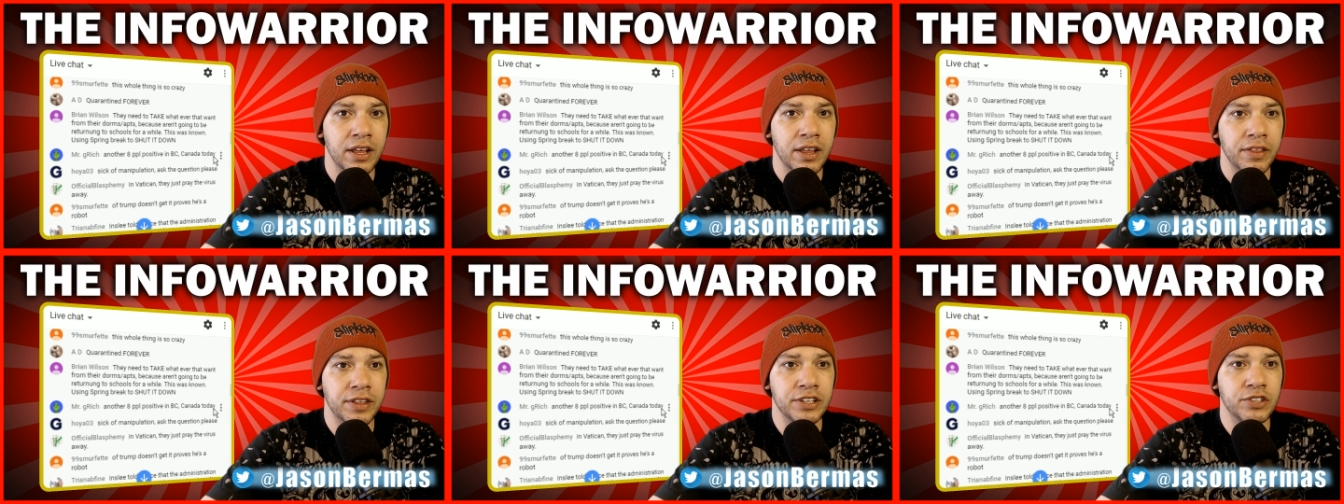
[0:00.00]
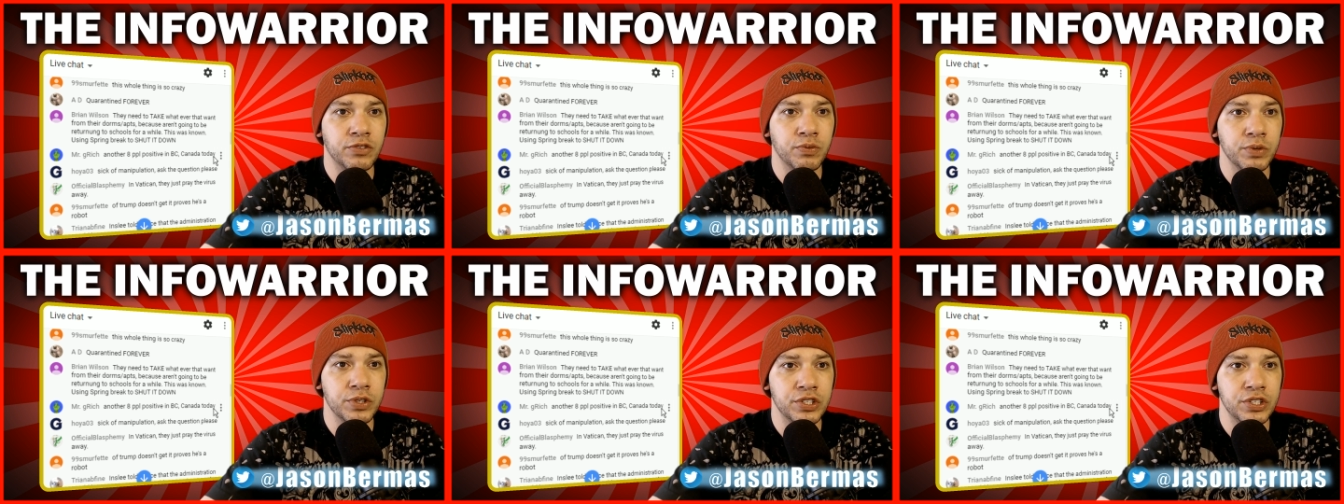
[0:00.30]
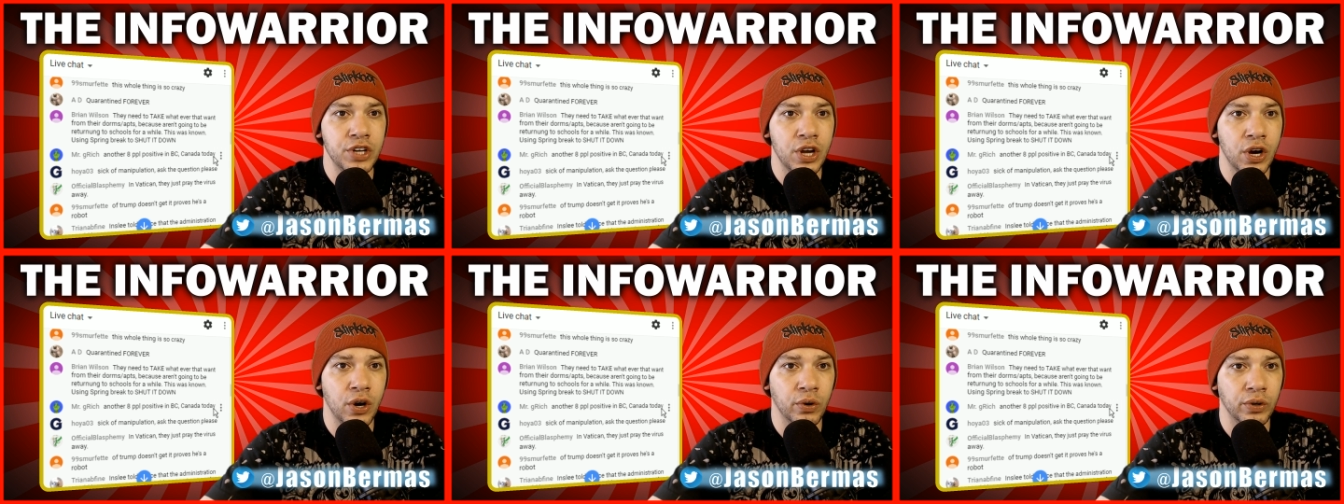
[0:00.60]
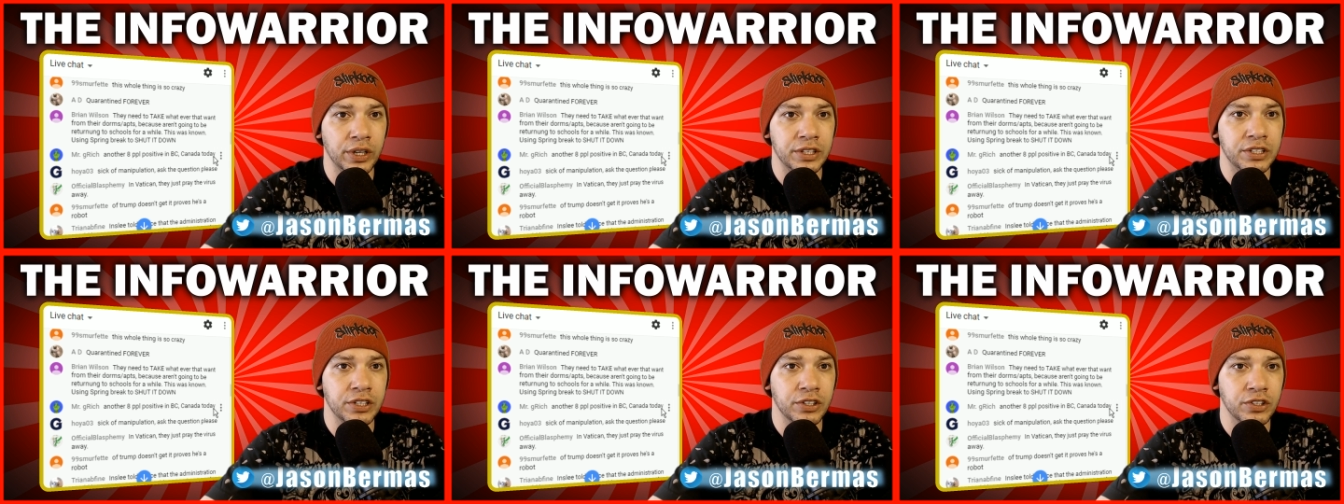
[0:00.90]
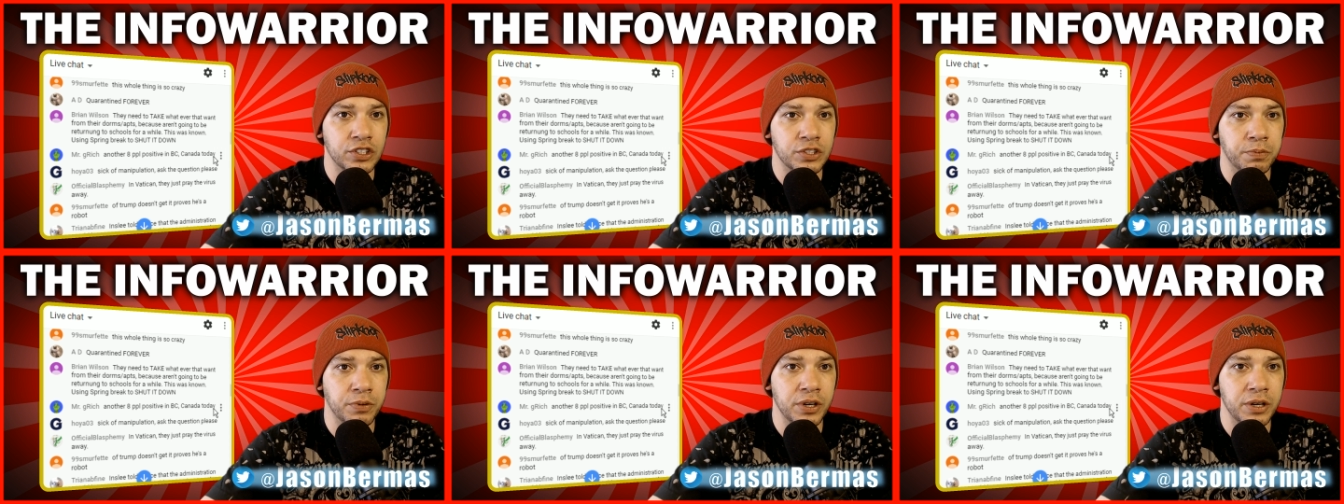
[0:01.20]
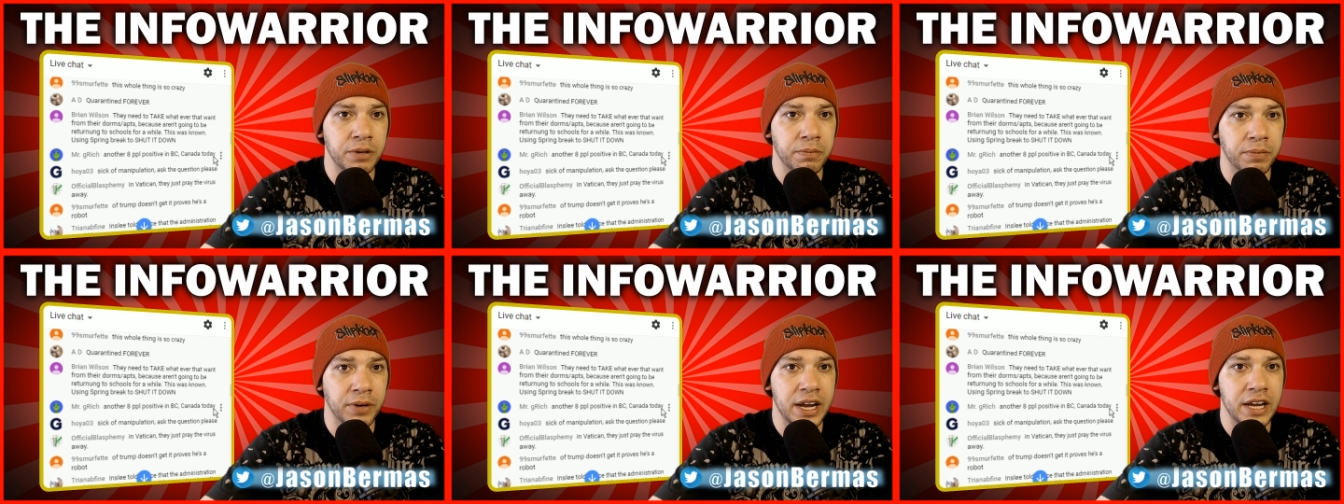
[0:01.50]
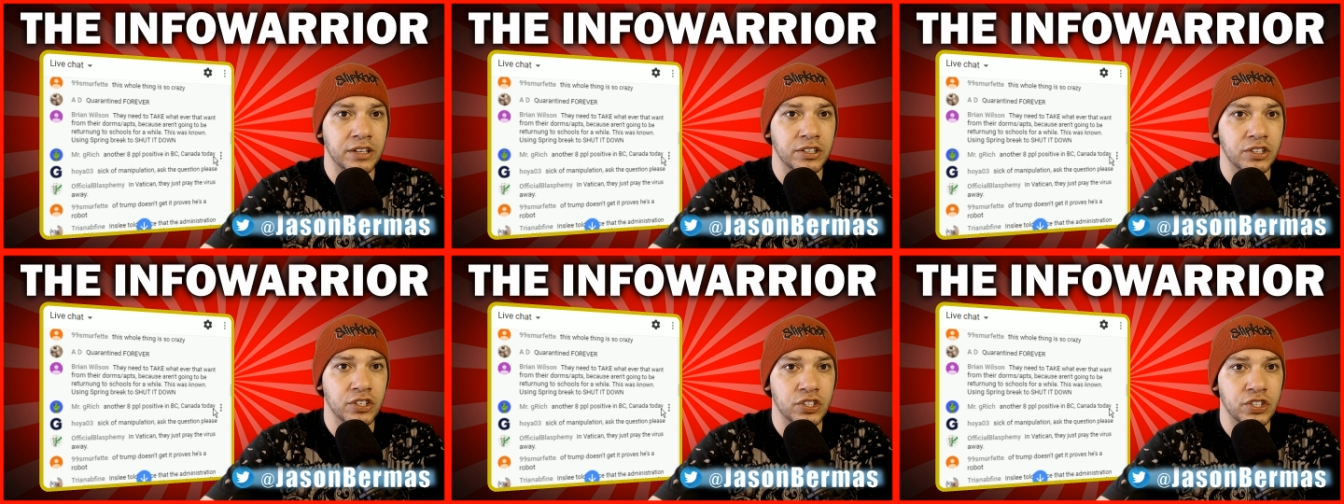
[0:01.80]
This was known until spring
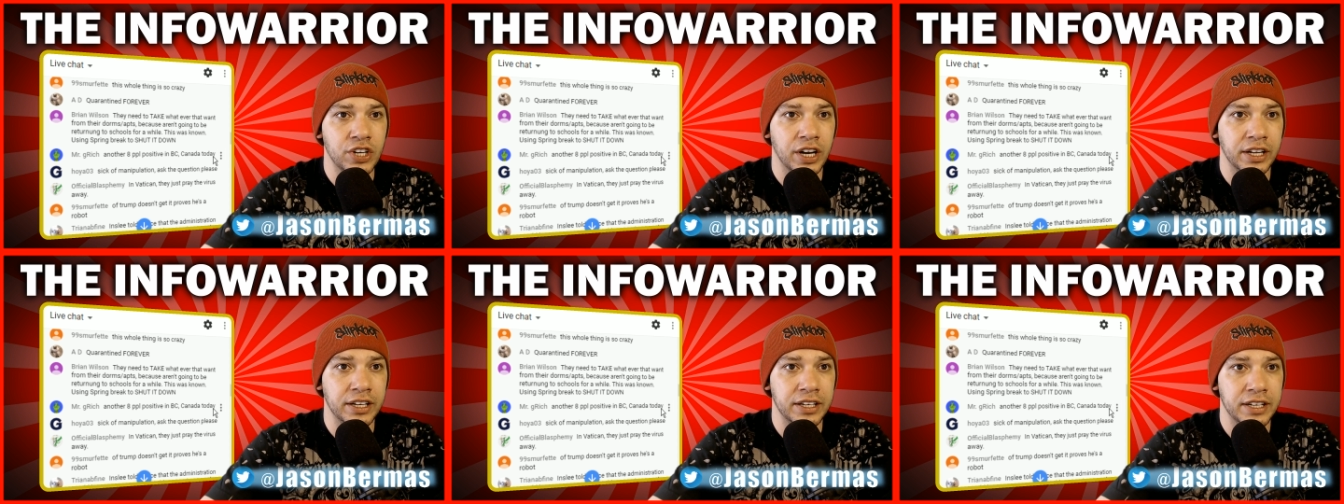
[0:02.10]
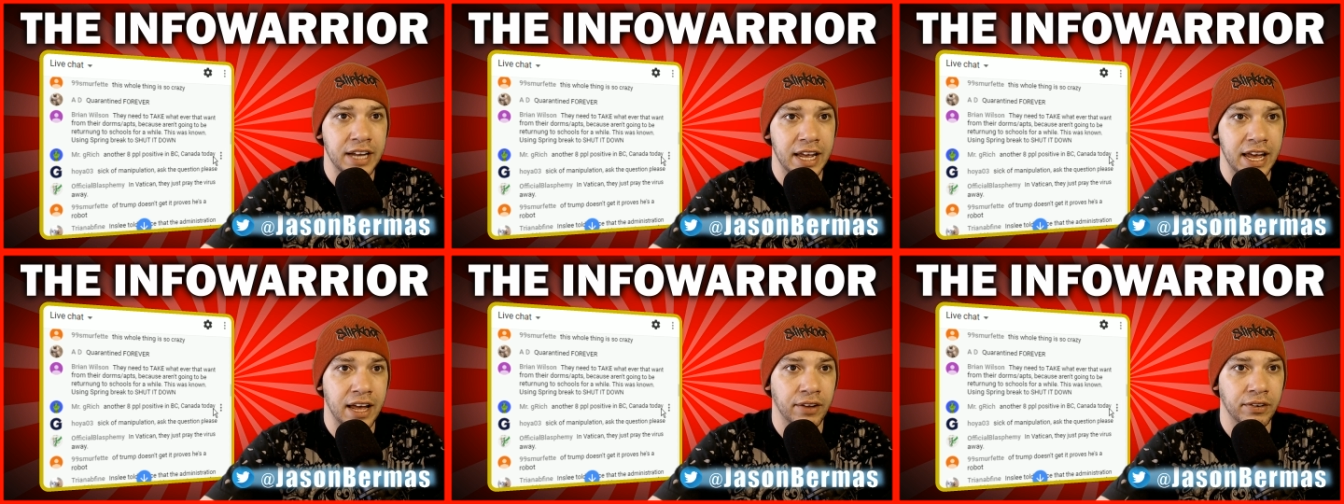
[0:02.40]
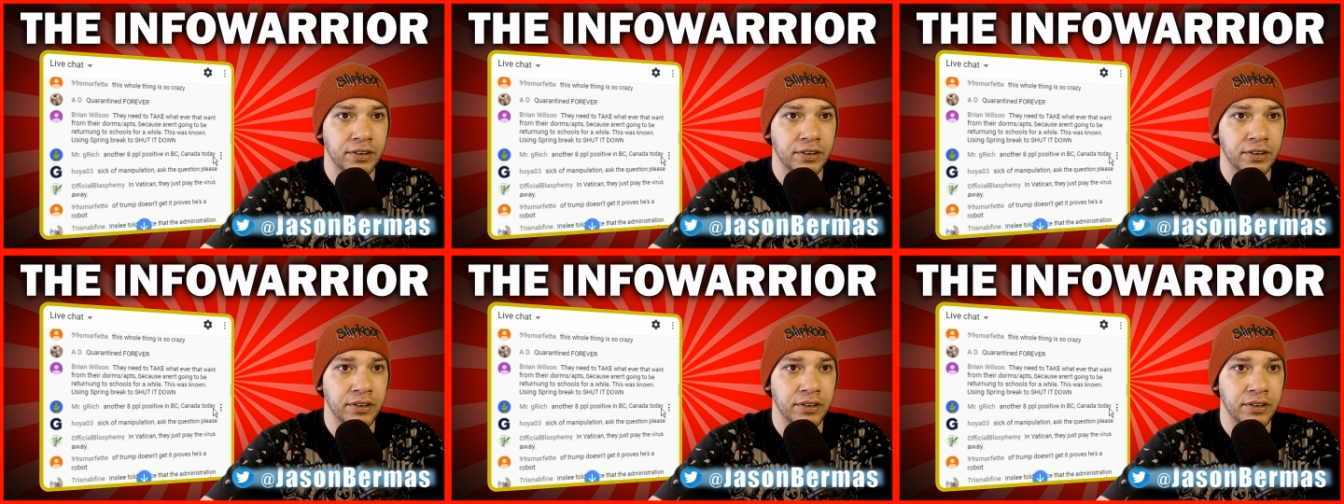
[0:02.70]
break to shut it down.